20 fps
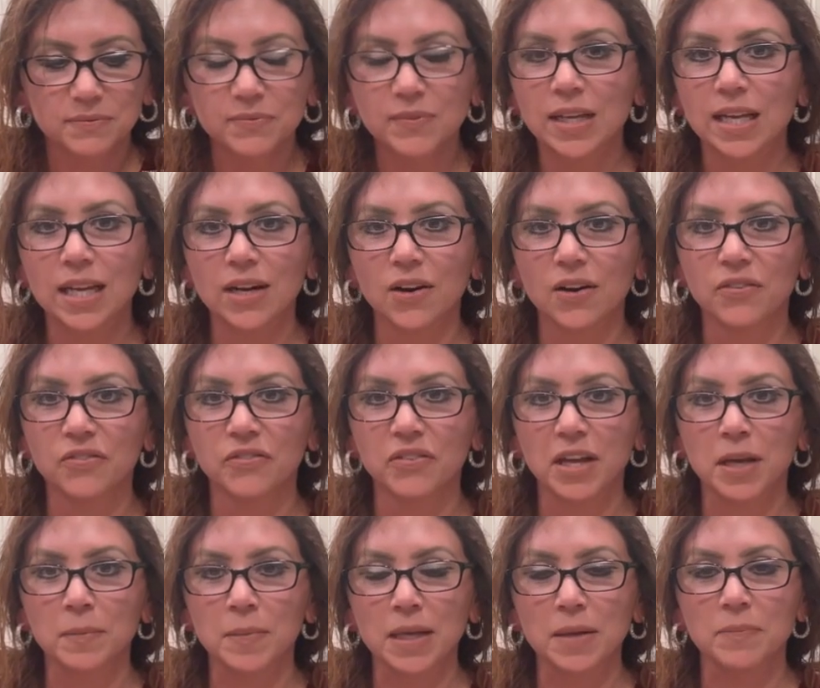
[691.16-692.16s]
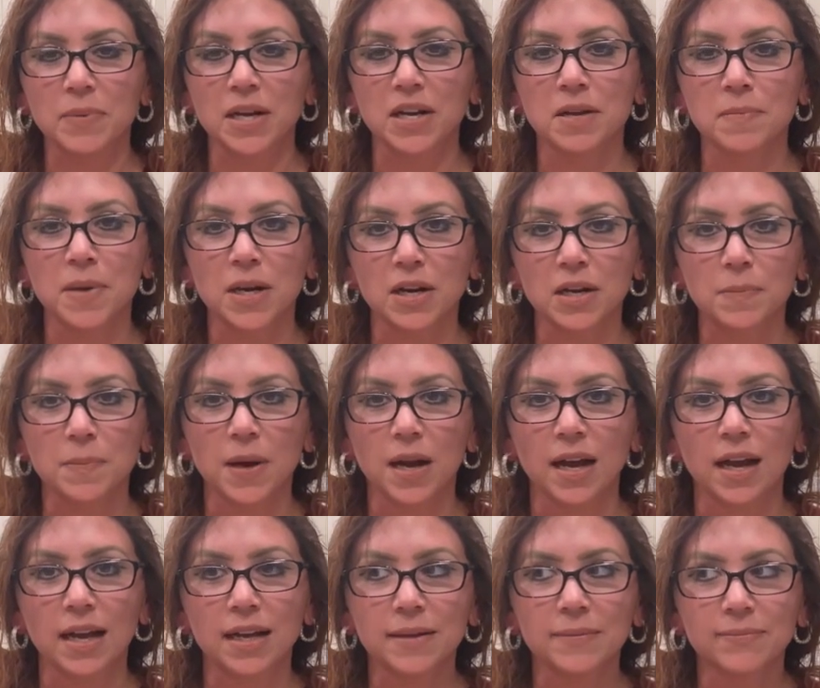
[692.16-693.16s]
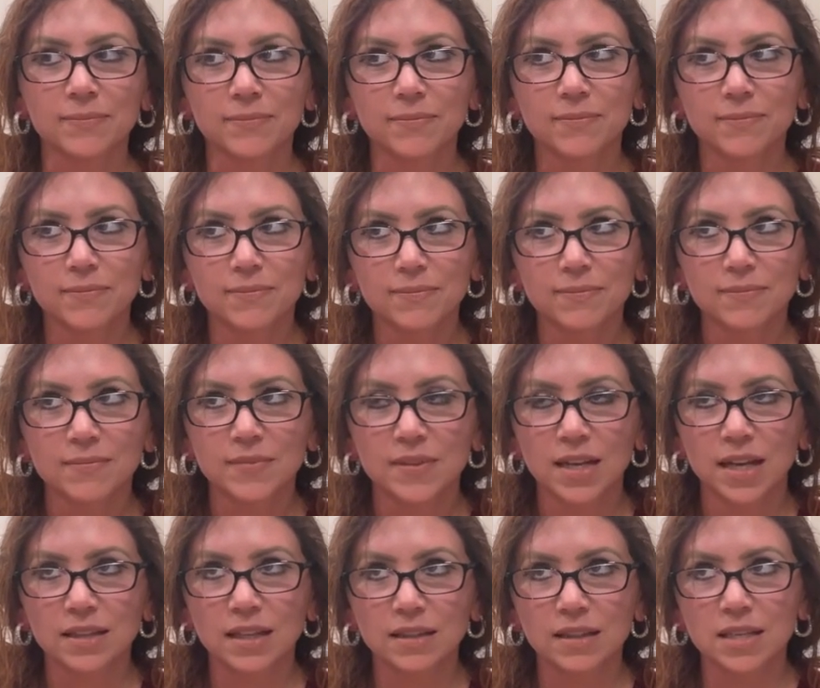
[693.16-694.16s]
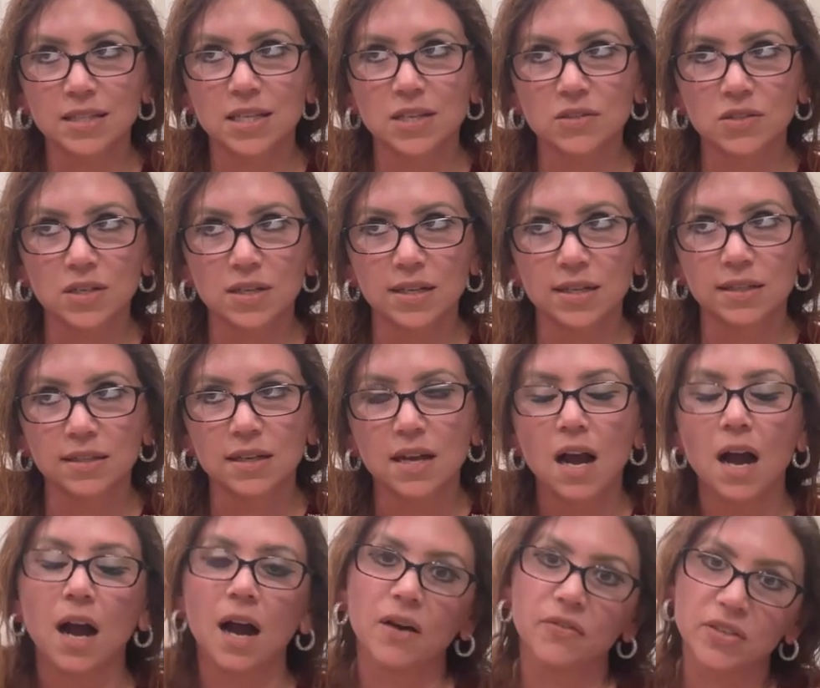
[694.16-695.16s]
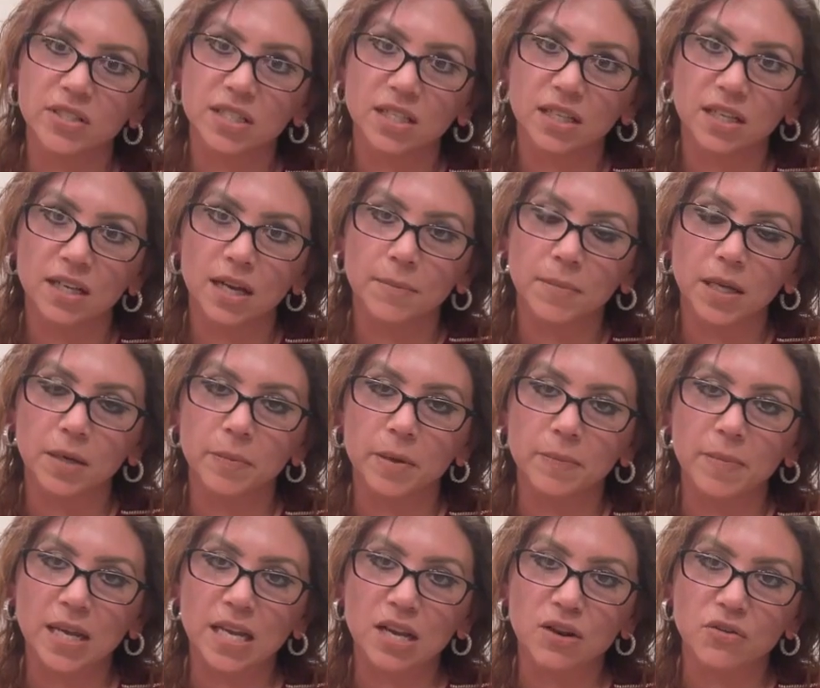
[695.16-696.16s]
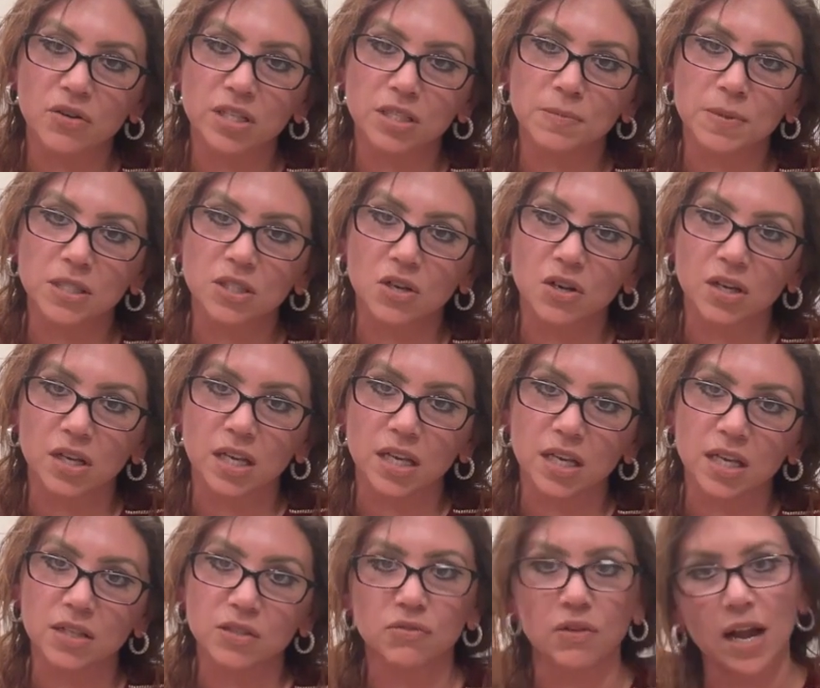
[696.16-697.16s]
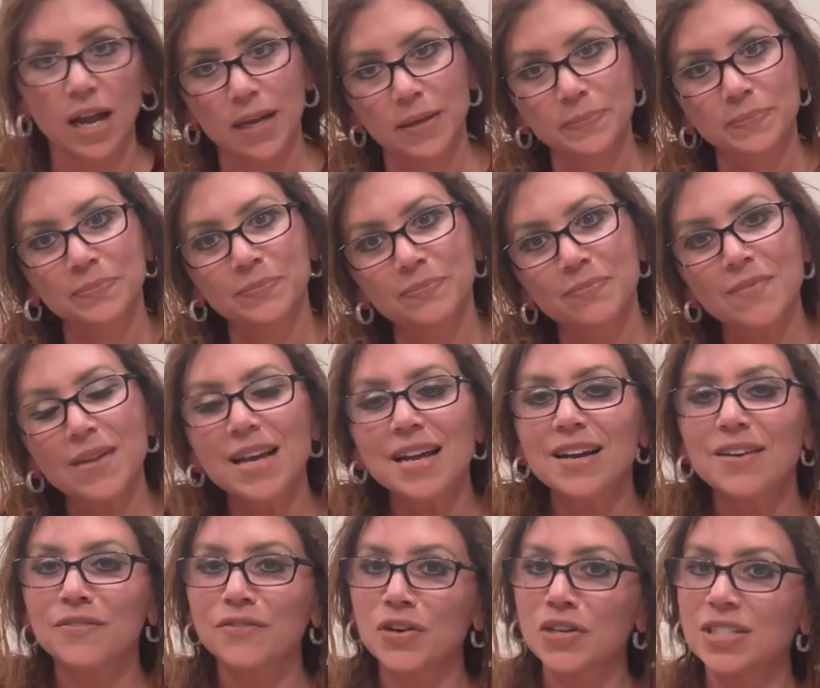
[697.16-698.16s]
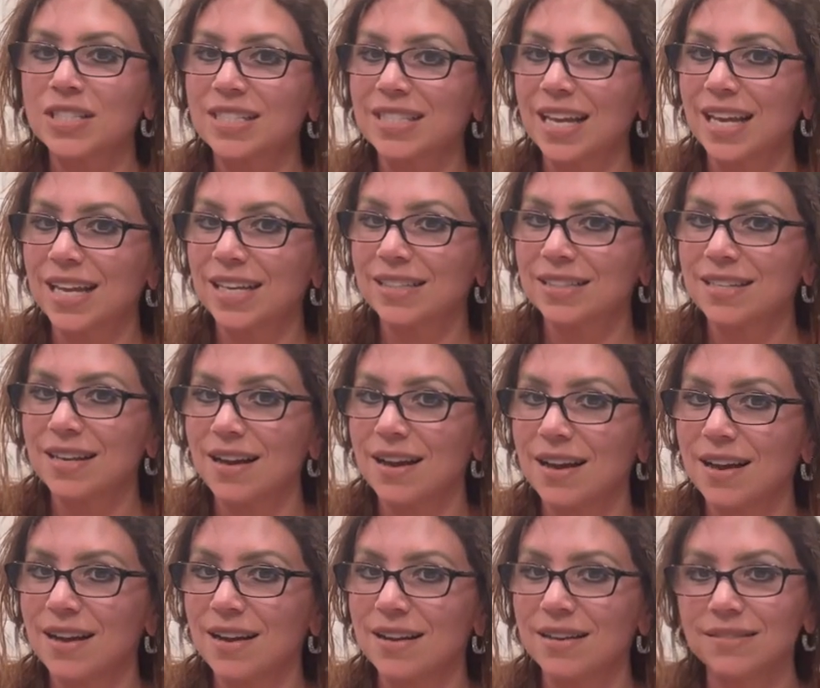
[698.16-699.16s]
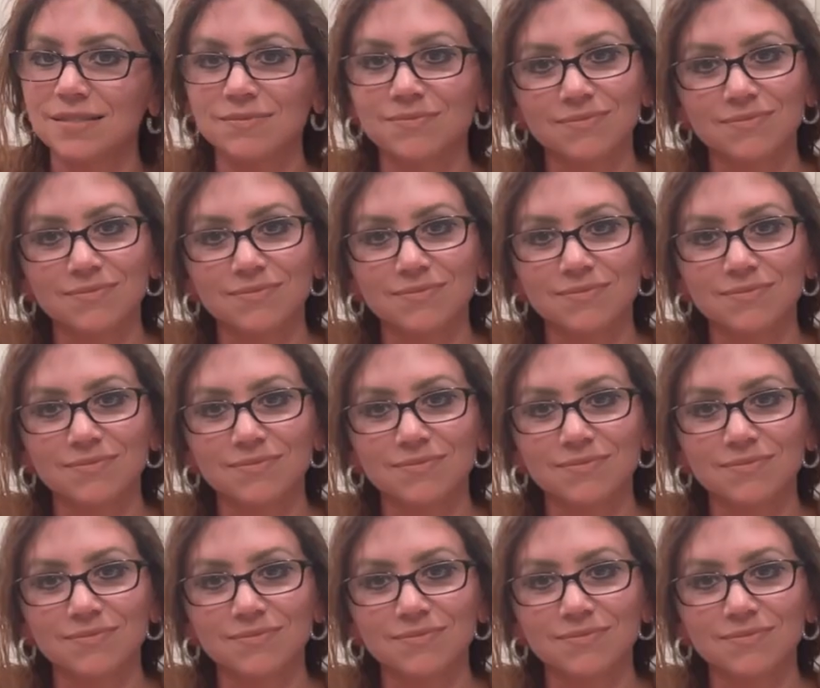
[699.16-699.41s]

in our family, berry pie. I think that sounds good. Obviously, I'm gonna be making Christmas cookies, right? For Santa.